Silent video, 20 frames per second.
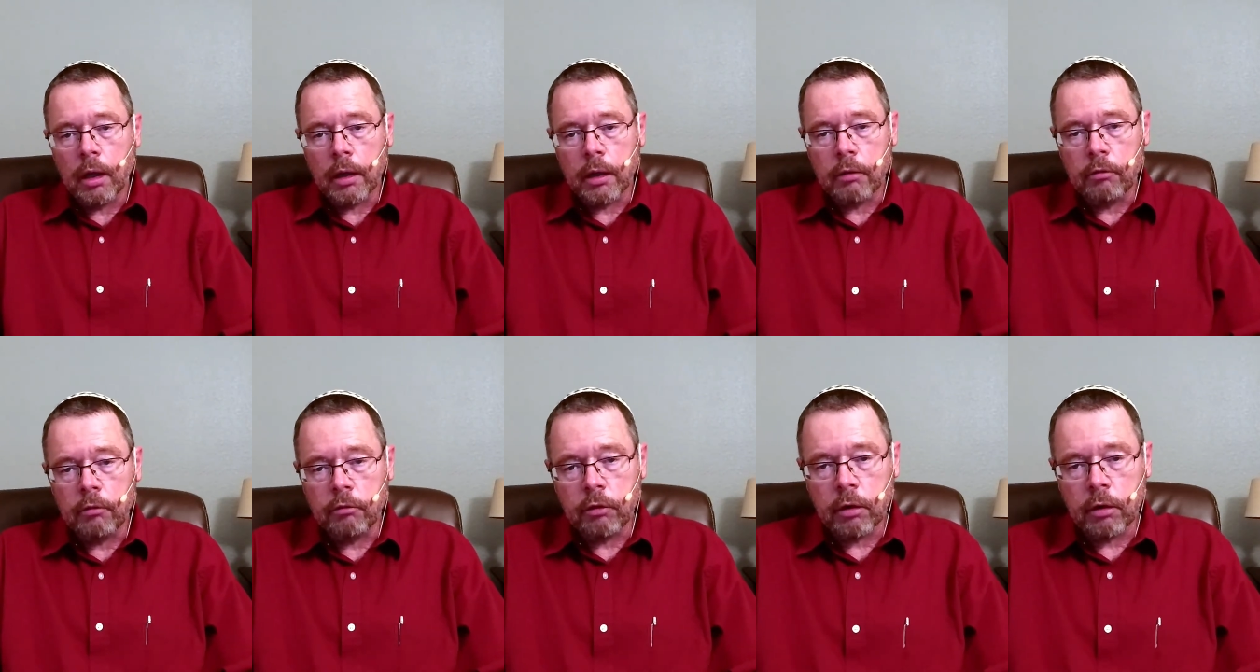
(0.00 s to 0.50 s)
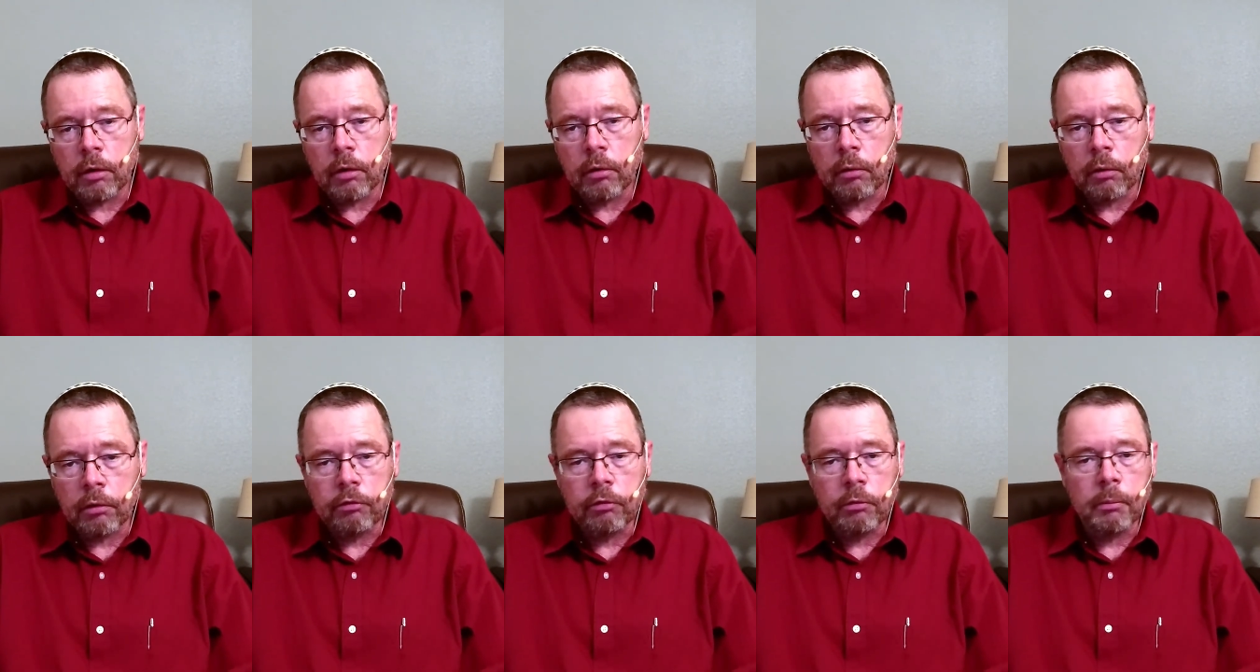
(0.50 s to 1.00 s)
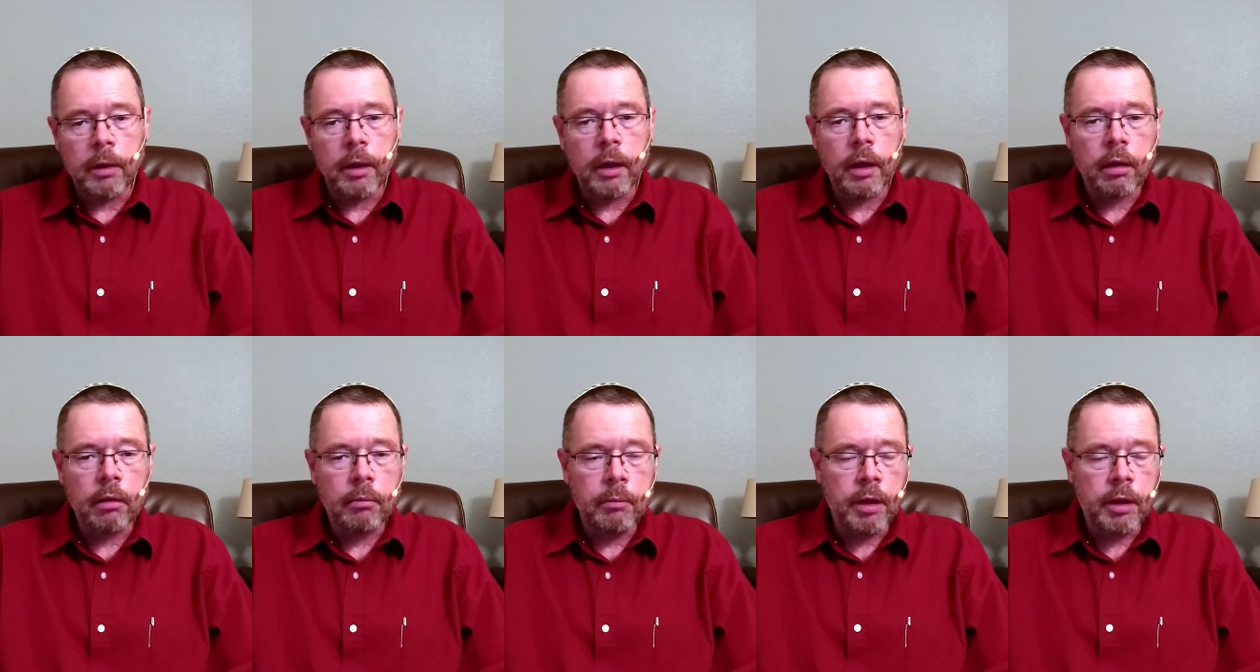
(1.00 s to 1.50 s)
consider Or
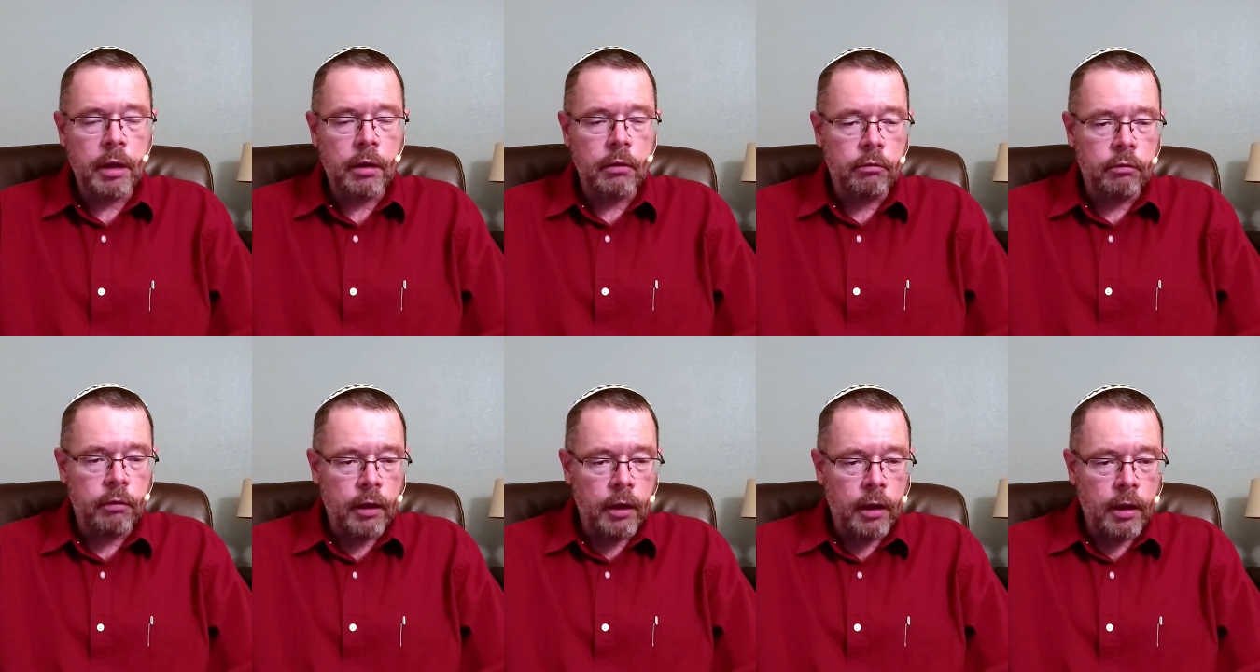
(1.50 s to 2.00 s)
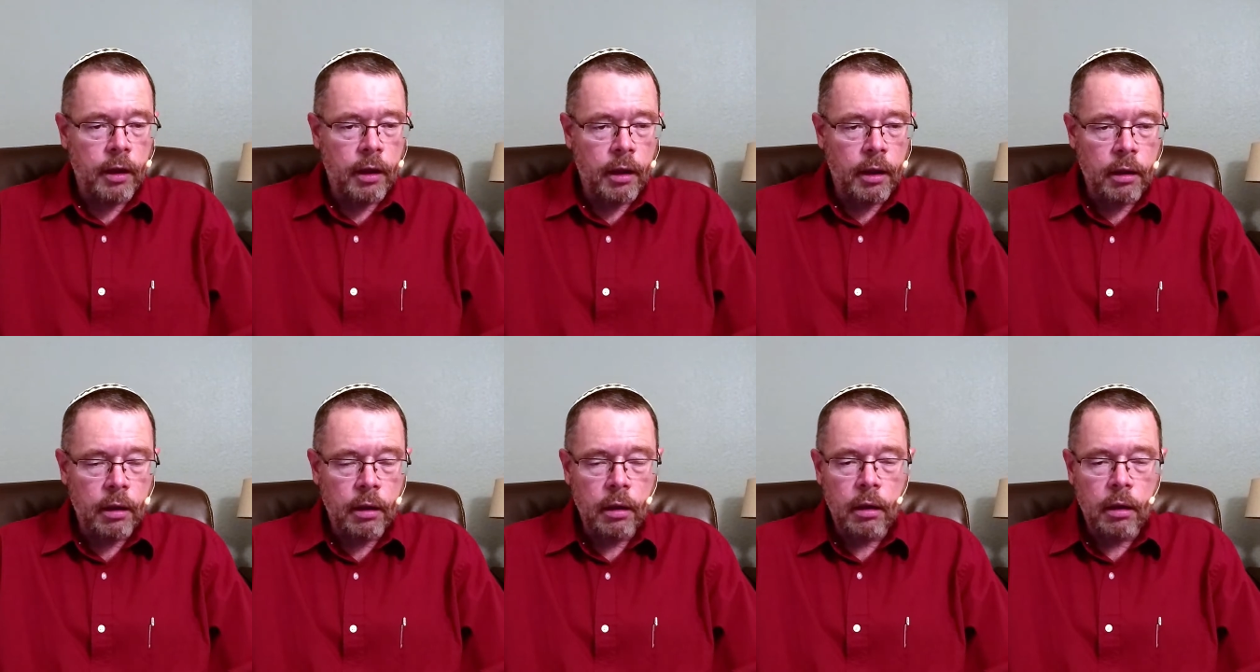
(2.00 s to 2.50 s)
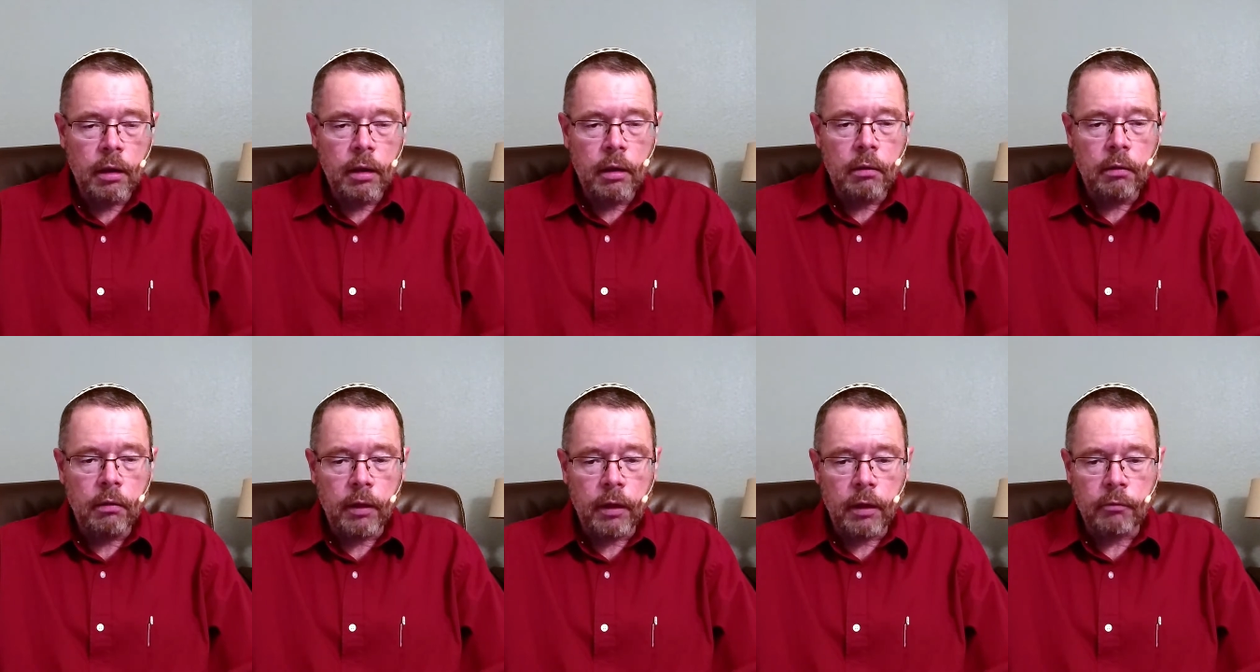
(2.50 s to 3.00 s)
Sameach because they
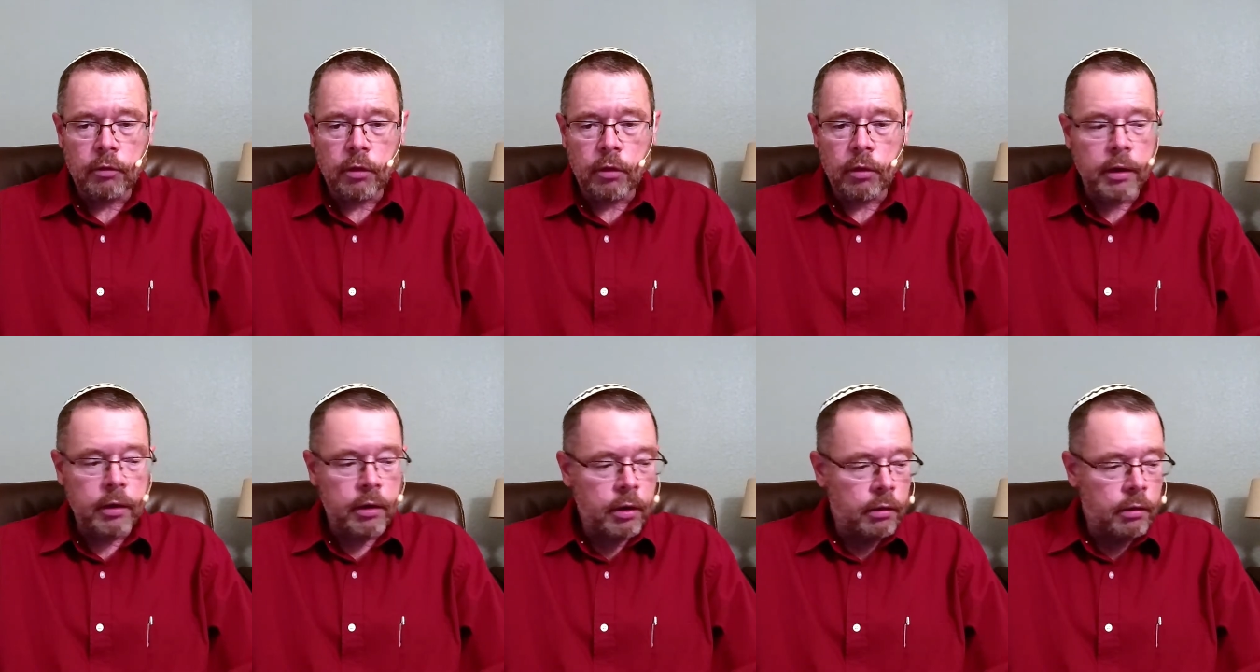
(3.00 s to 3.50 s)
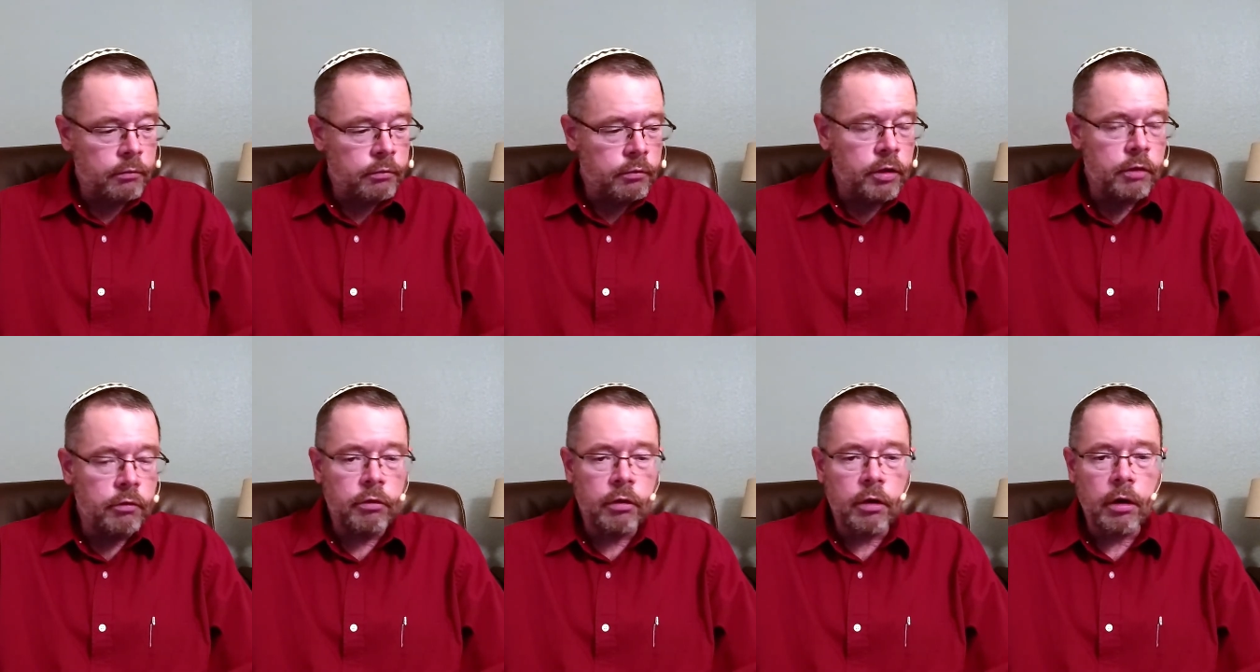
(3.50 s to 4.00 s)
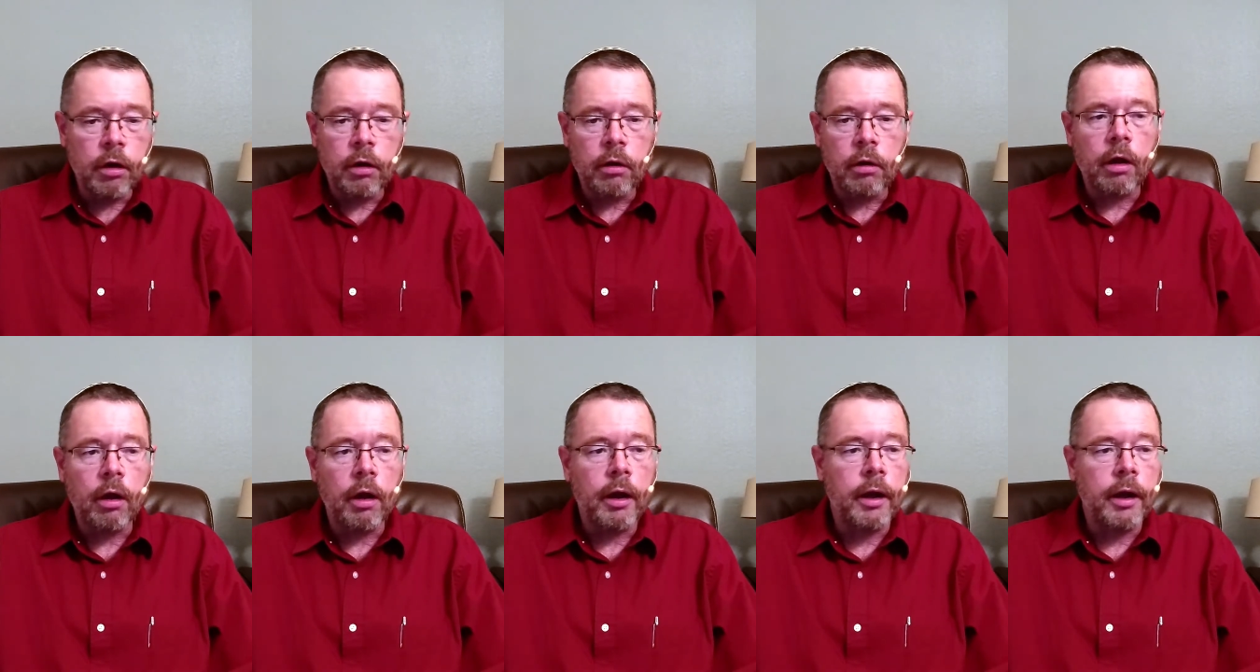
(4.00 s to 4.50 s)
have a great deal of teaching
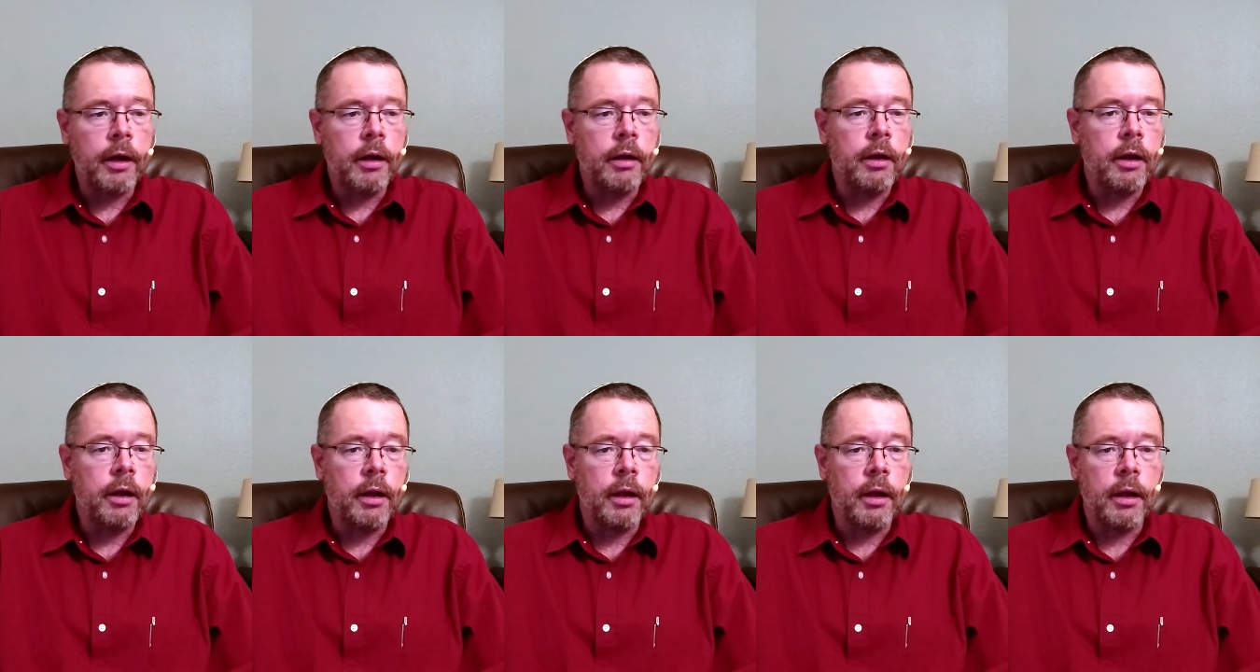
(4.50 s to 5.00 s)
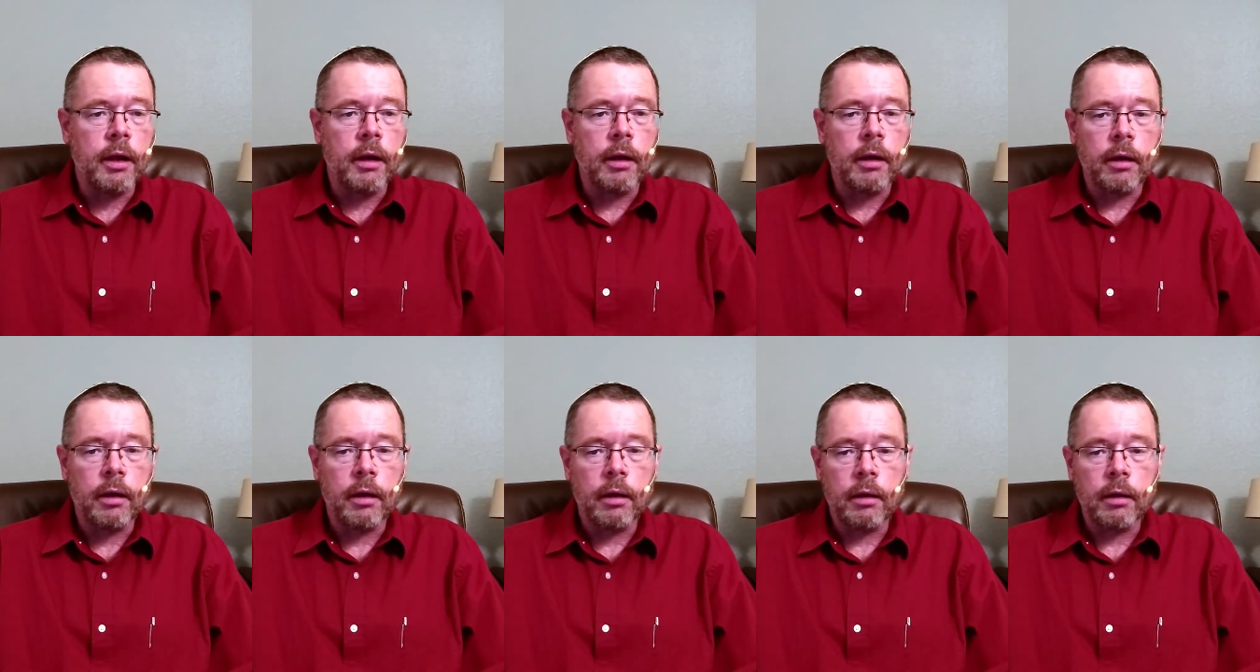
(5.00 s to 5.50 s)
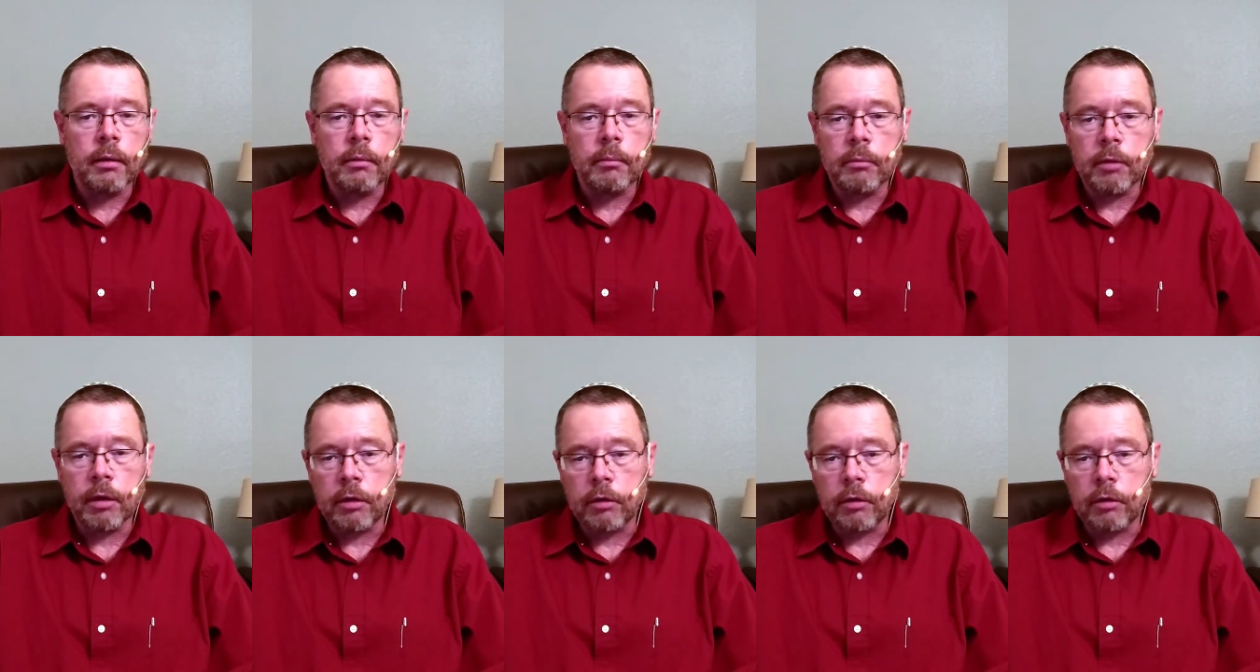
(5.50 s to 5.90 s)
online and a